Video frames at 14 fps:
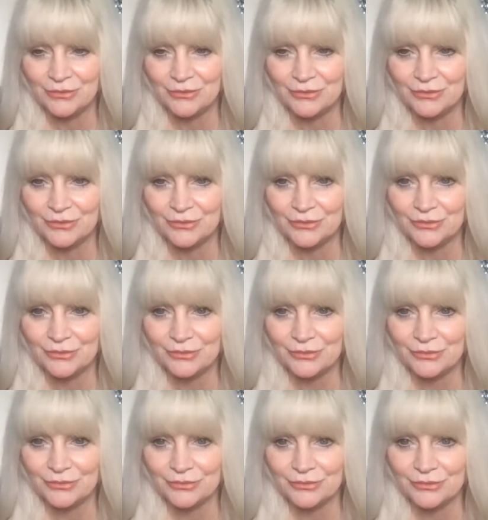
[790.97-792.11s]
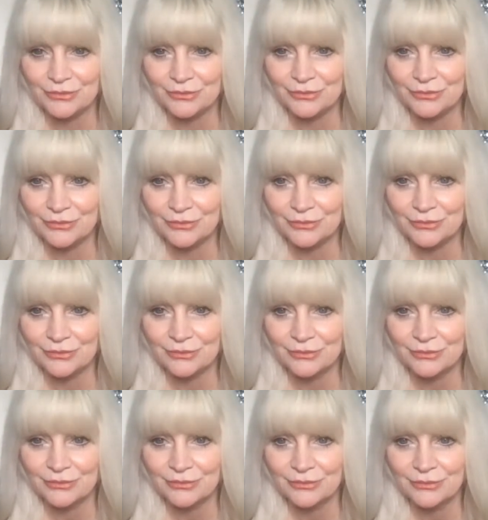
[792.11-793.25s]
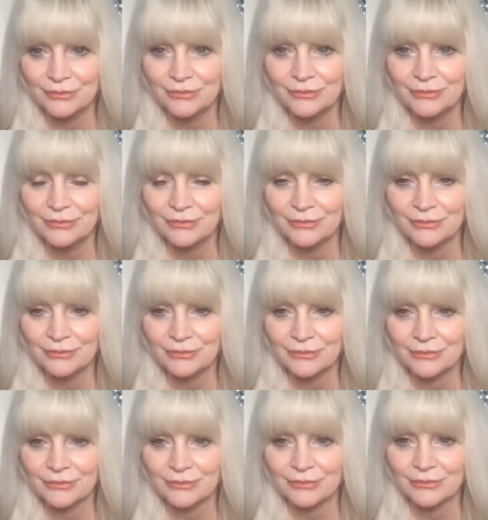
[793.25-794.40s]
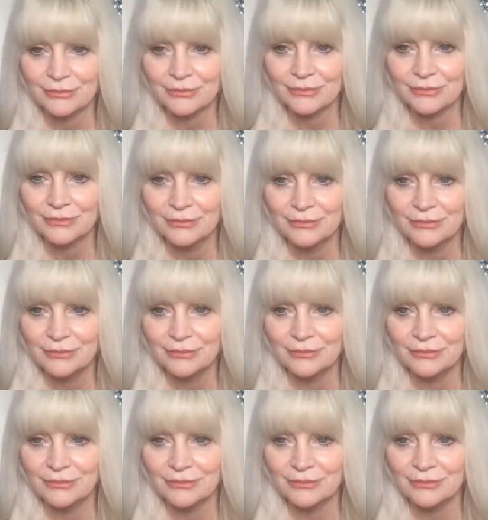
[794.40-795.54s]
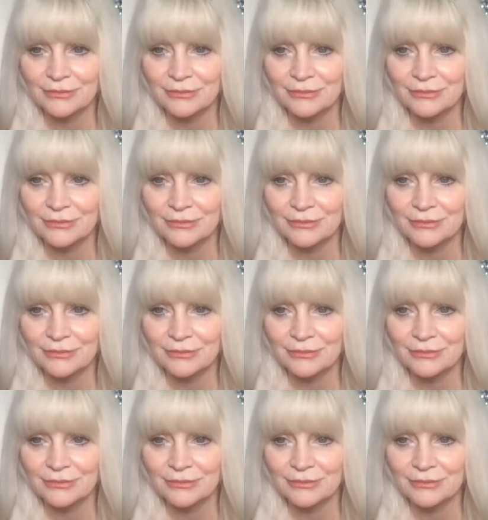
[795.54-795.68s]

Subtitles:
(no one is talking)